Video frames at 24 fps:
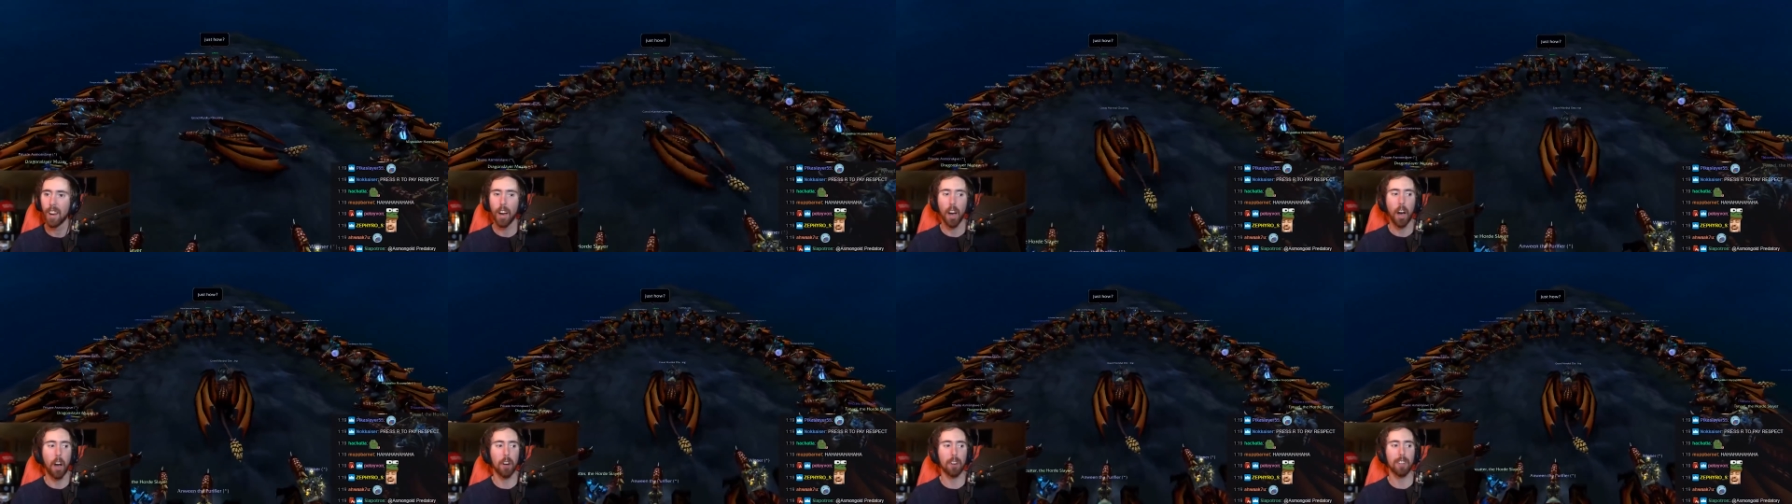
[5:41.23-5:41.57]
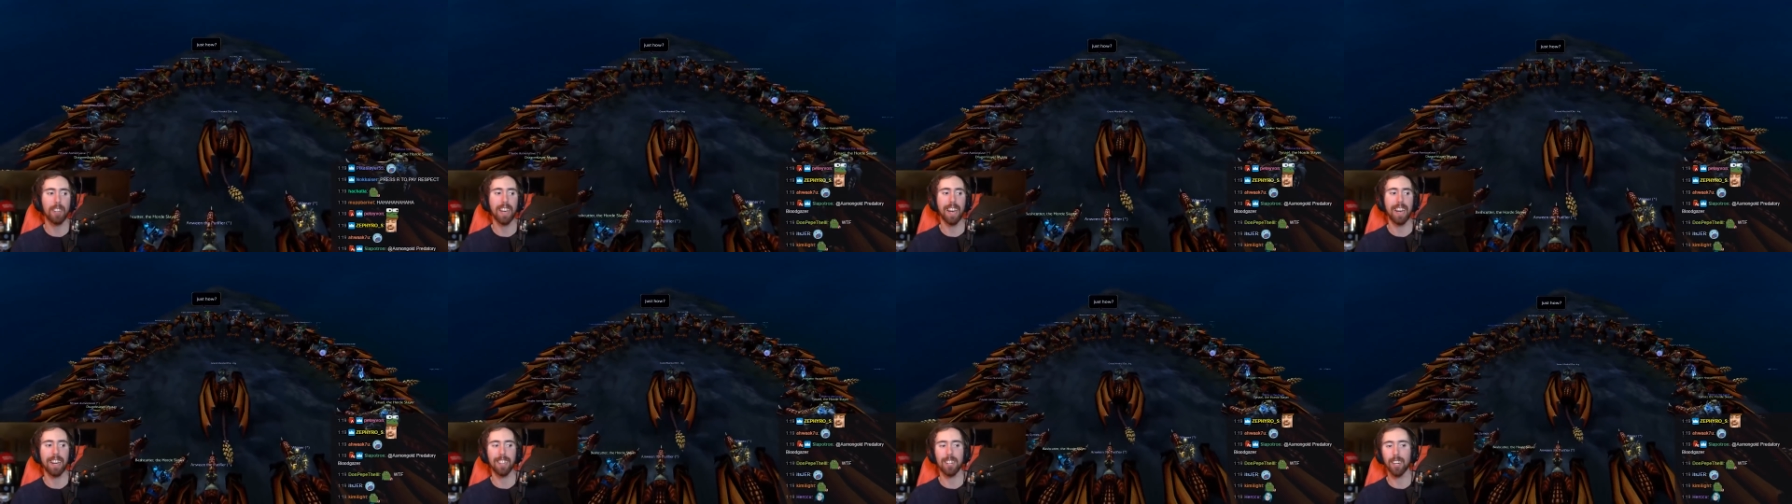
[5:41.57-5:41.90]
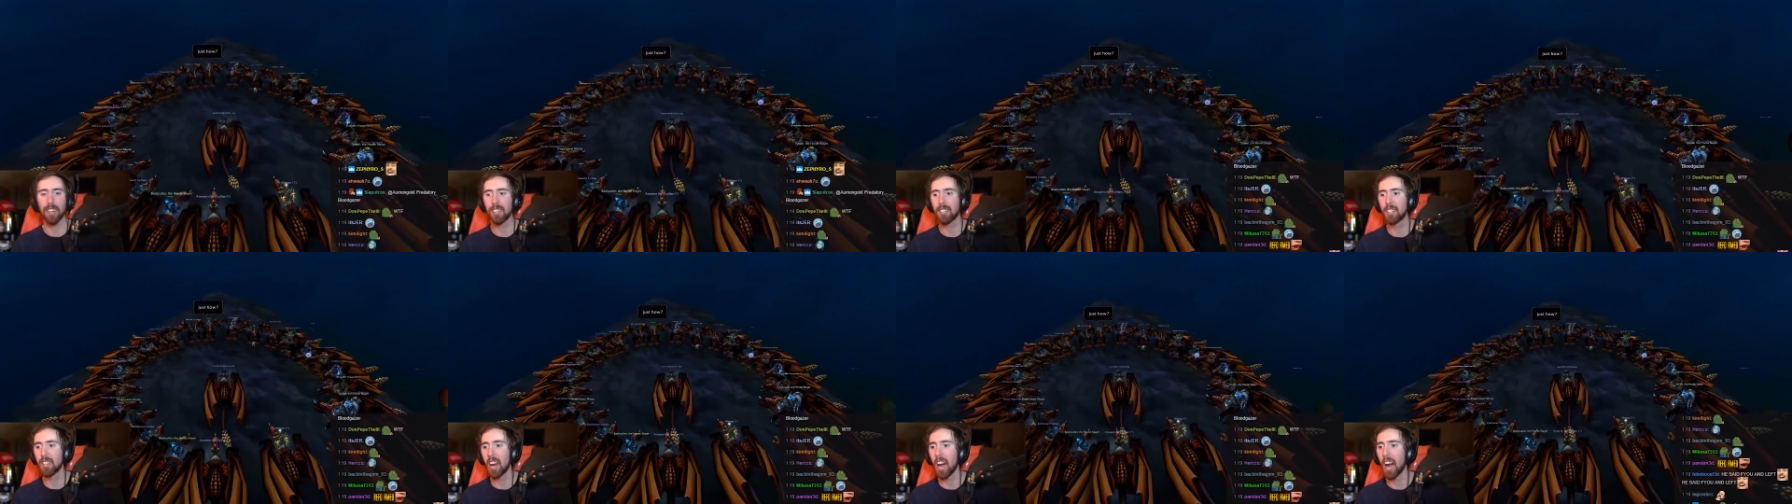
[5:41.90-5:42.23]
Okay,
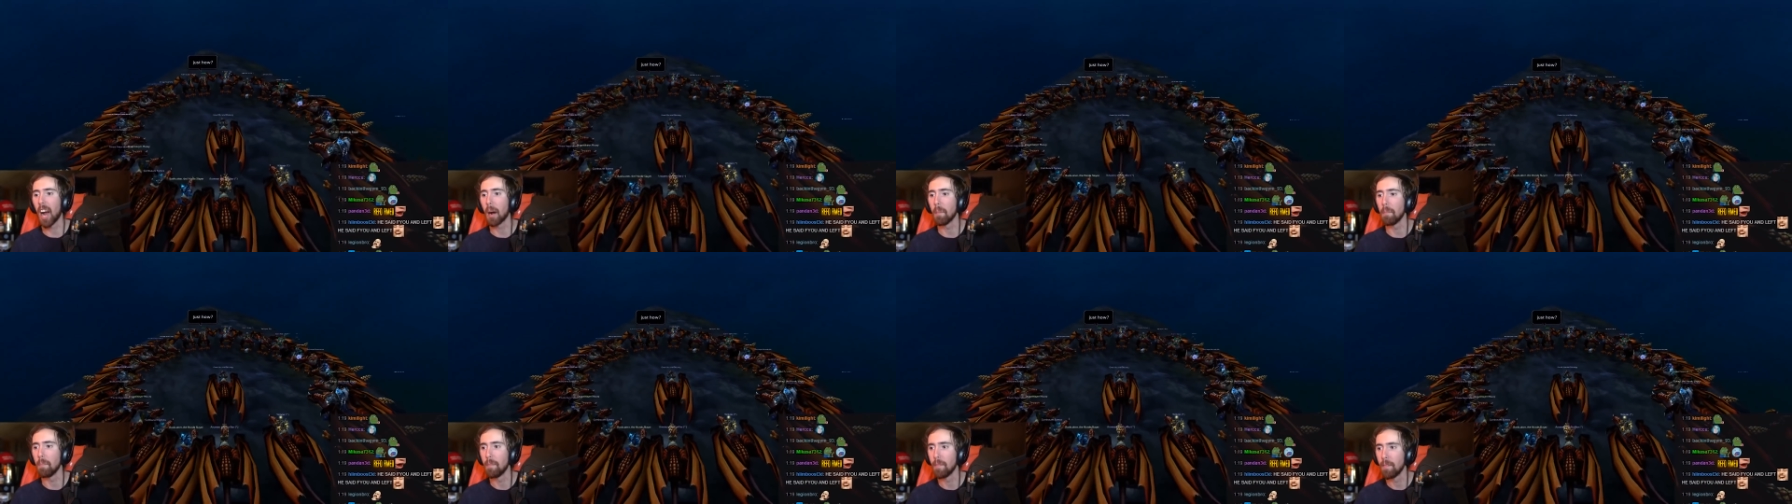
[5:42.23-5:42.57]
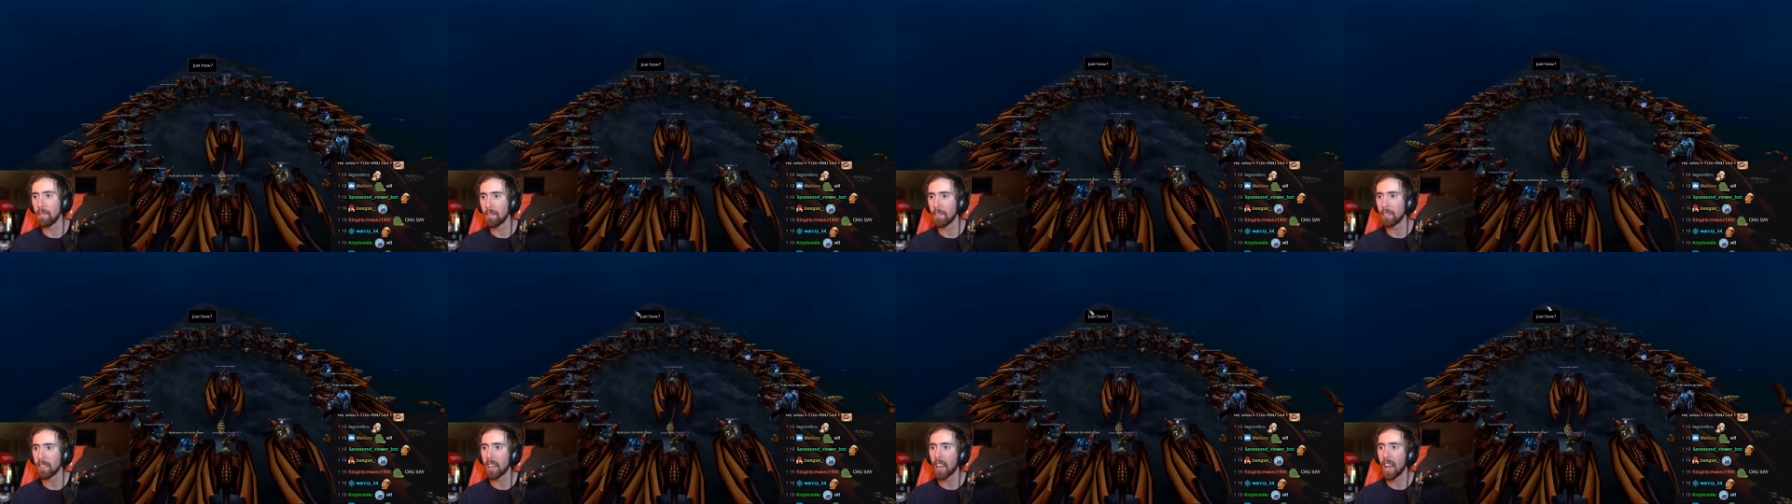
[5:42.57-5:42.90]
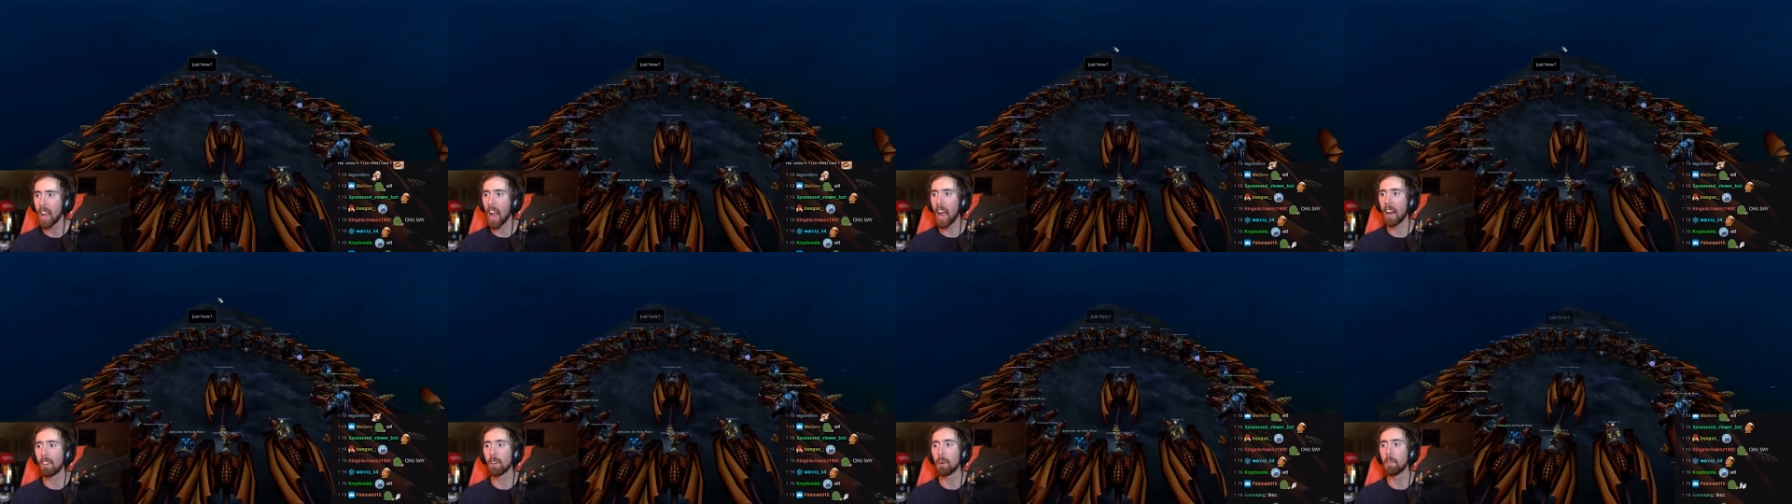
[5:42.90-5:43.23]
good job.
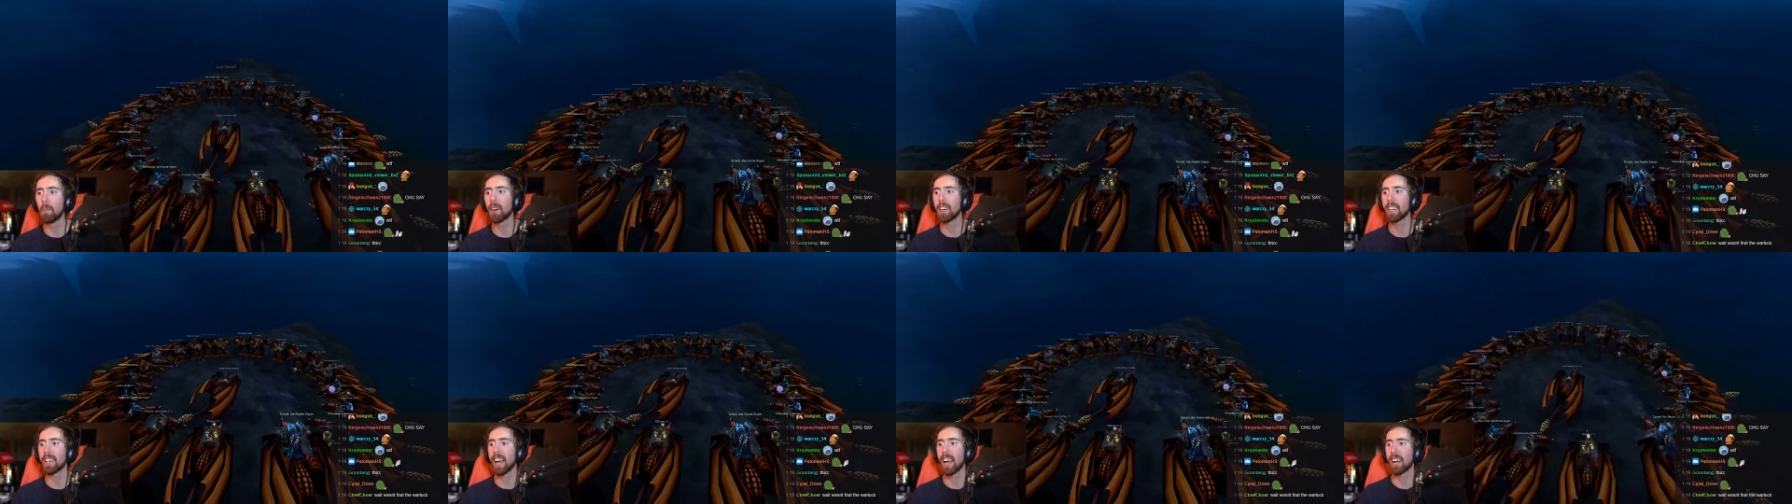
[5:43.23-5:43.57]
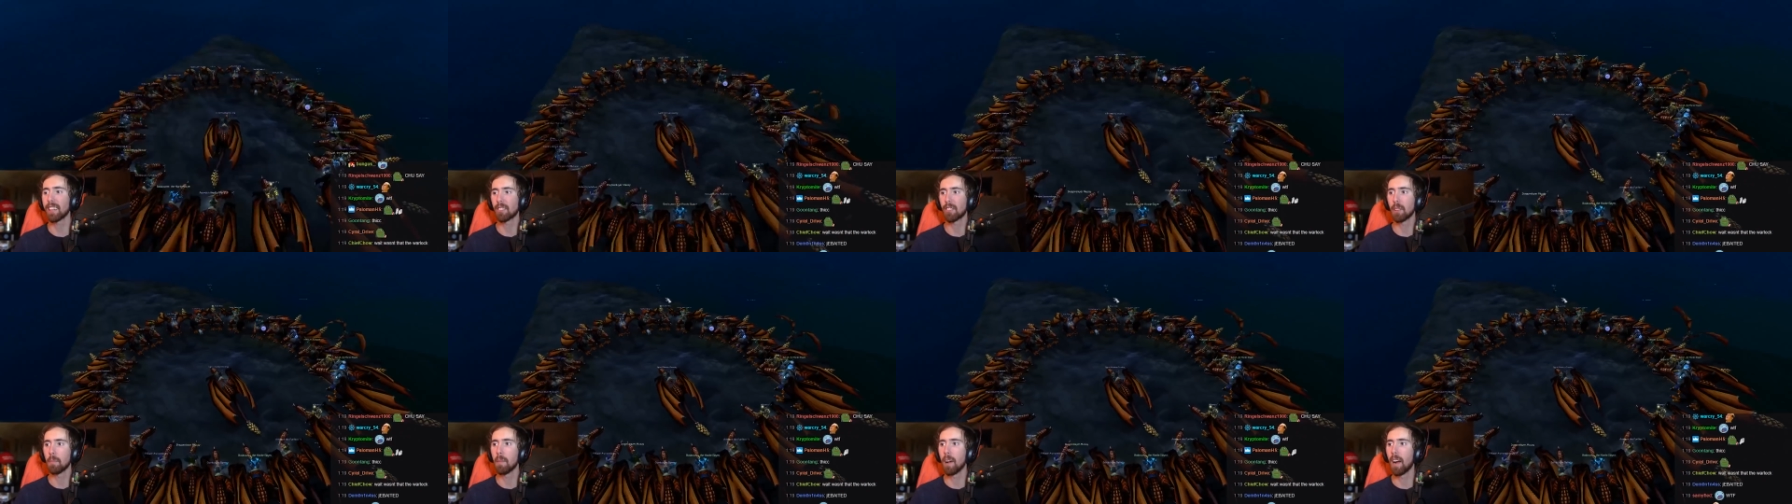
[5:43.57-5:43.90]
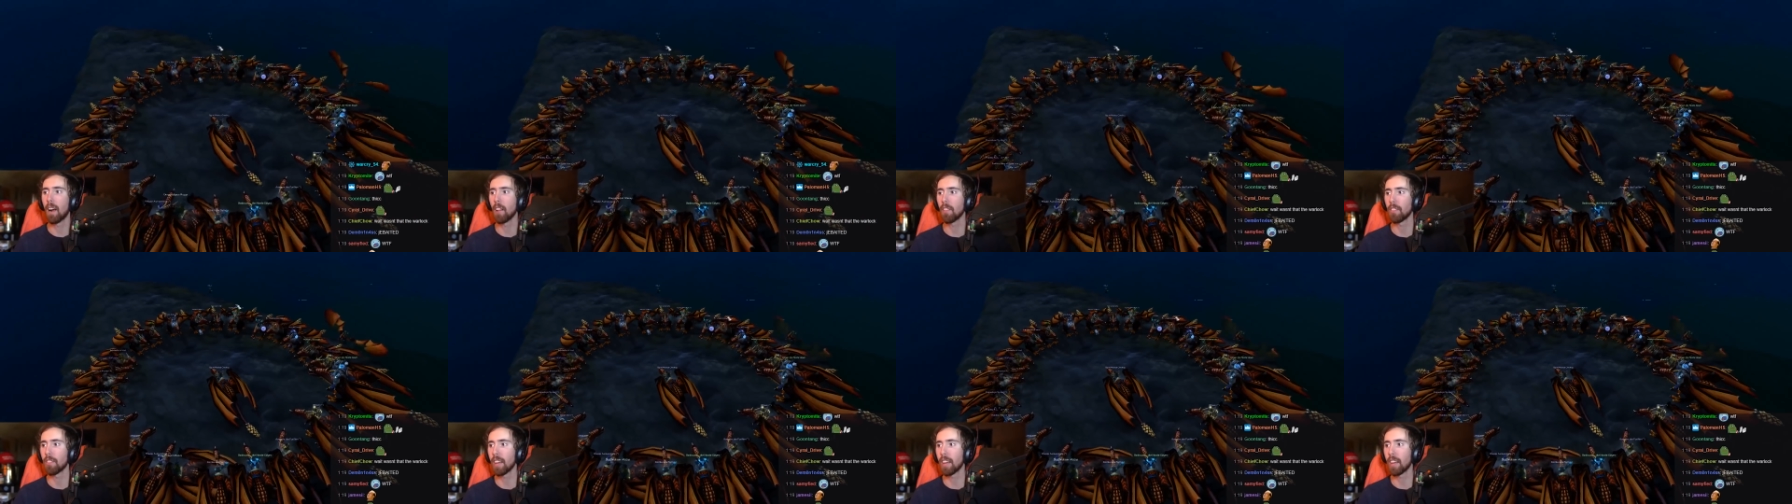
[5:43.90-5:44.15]
Everybody has the mount.